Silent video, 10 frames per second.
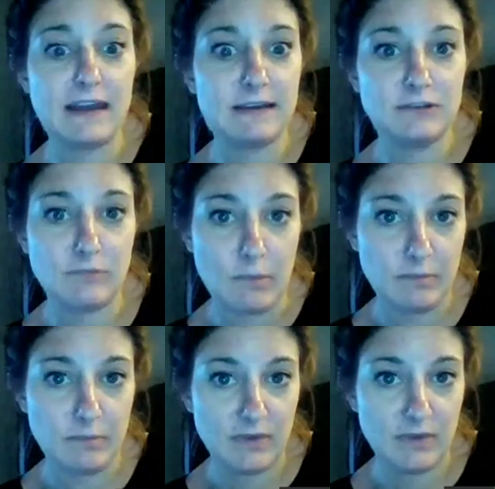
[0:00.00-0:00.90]
to him.
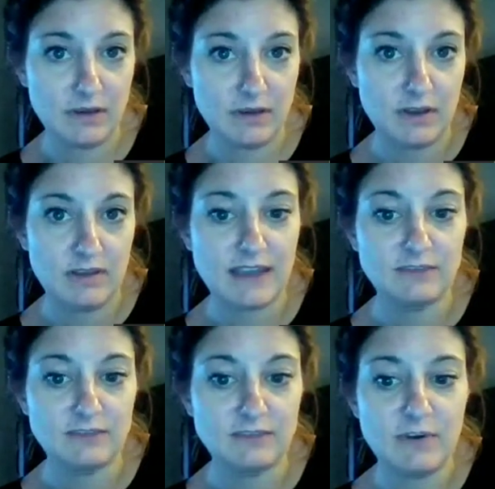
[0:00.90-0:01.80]
That's
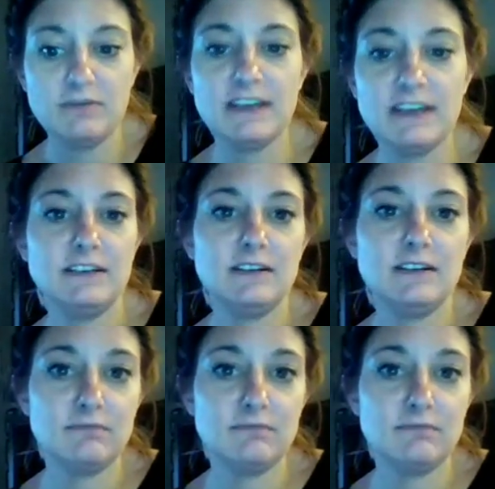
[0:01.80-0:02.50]
where you get to